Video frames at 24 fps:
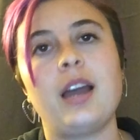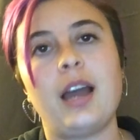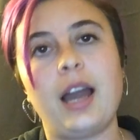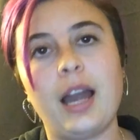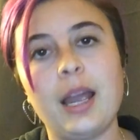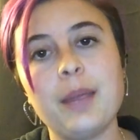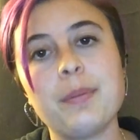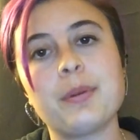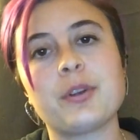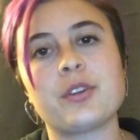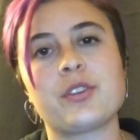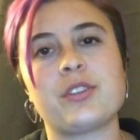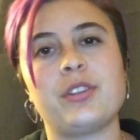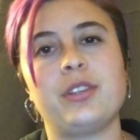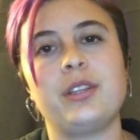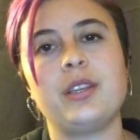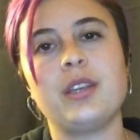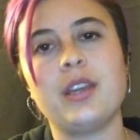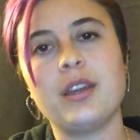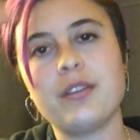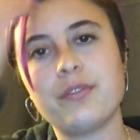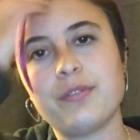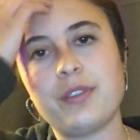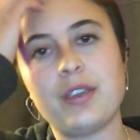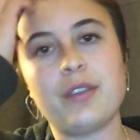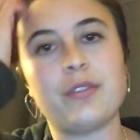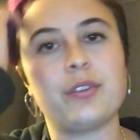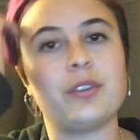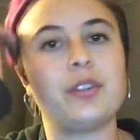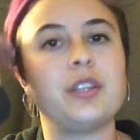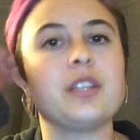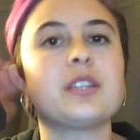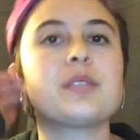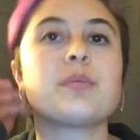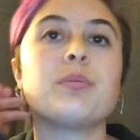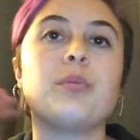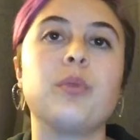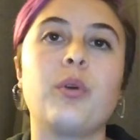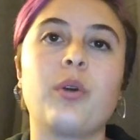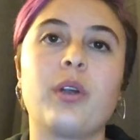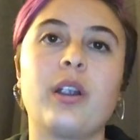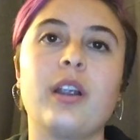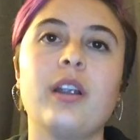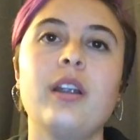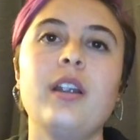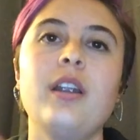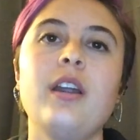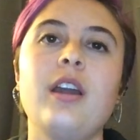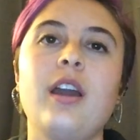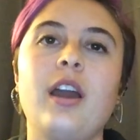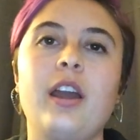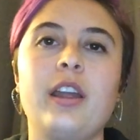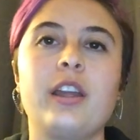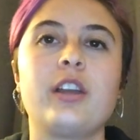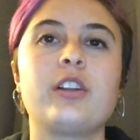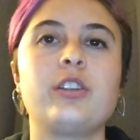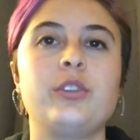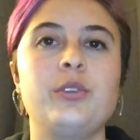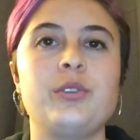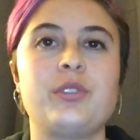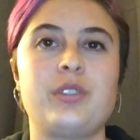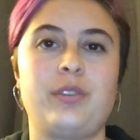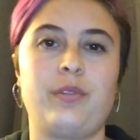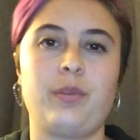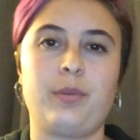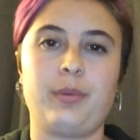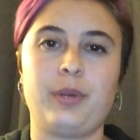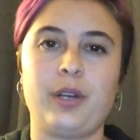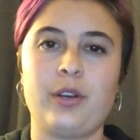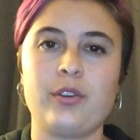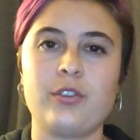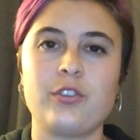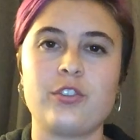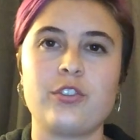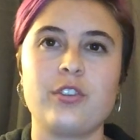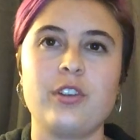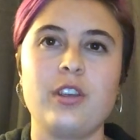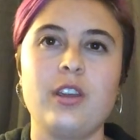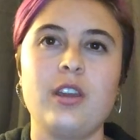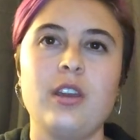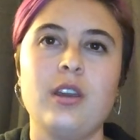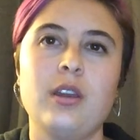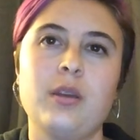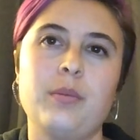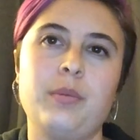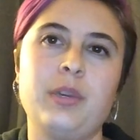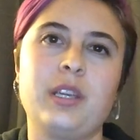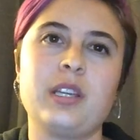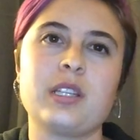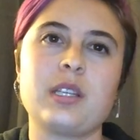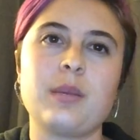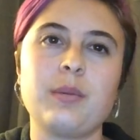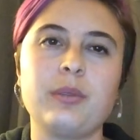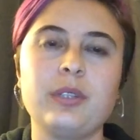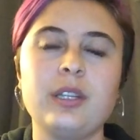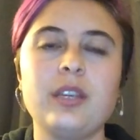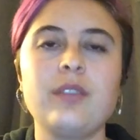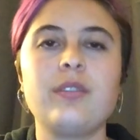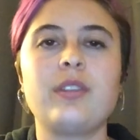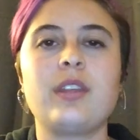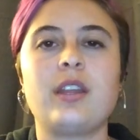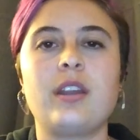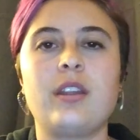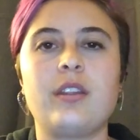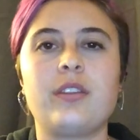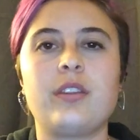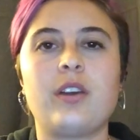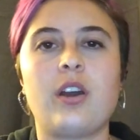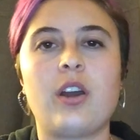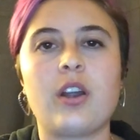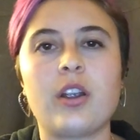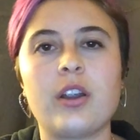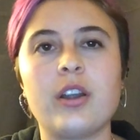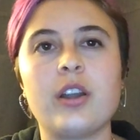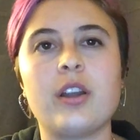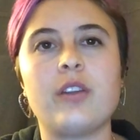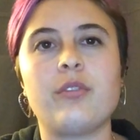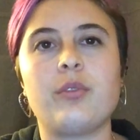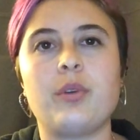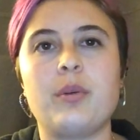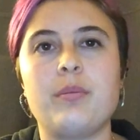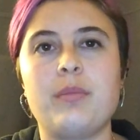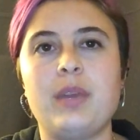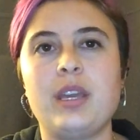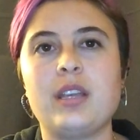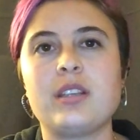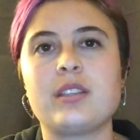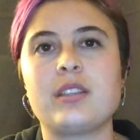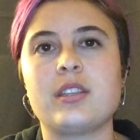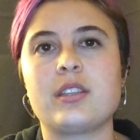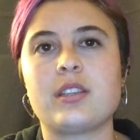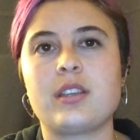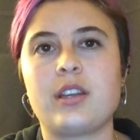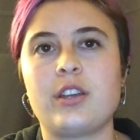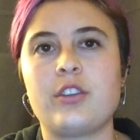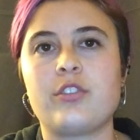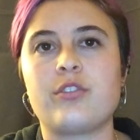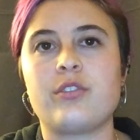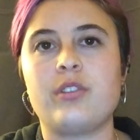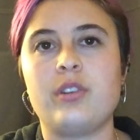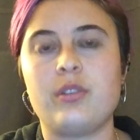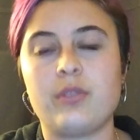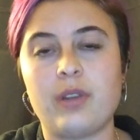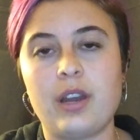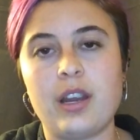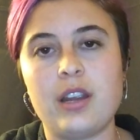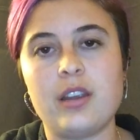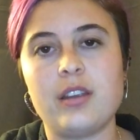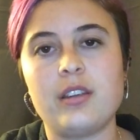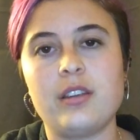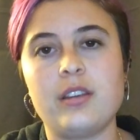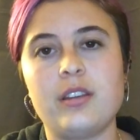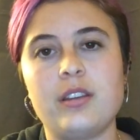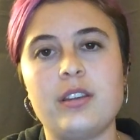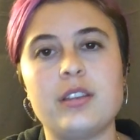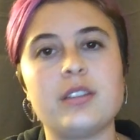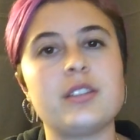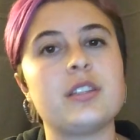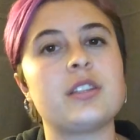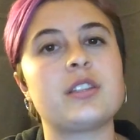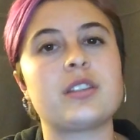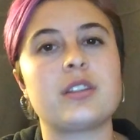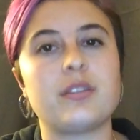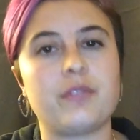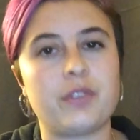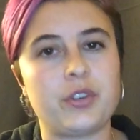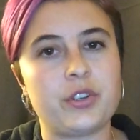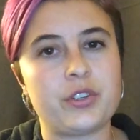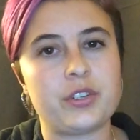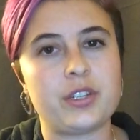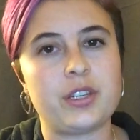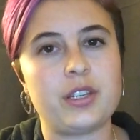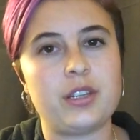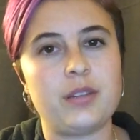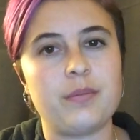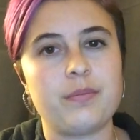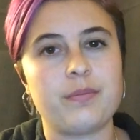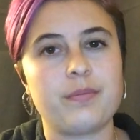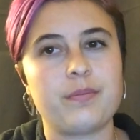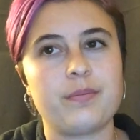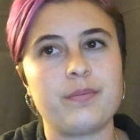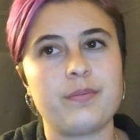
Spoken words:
I personally favor this more inclusive approach because I believe that at the heart of what makes this country great is its diversity.